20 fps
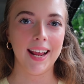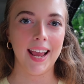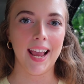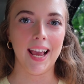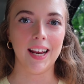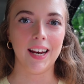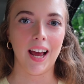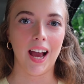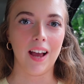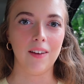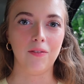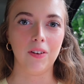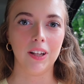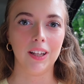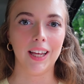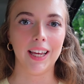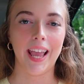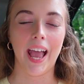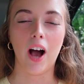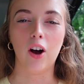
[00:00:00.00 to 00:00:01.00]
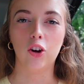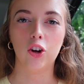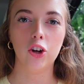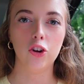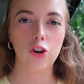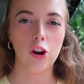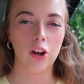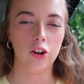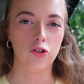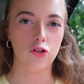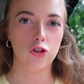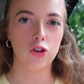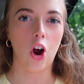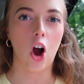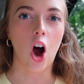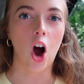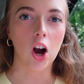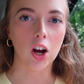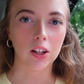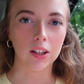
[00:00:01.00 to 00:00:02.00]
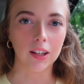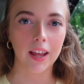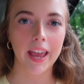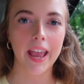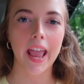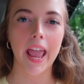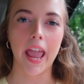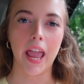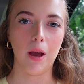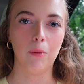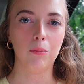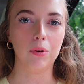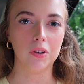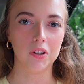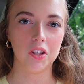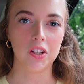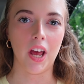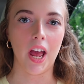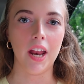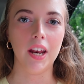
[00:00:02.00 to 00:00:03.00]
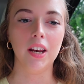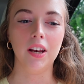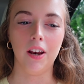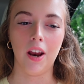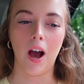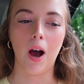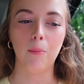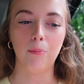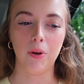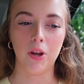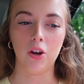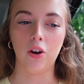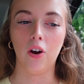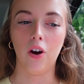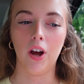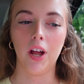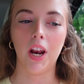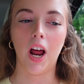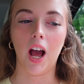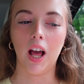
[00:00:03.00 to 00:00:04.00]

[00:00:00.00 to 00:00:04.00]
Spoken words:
And I feel like how could a chocolate amber scent not be good?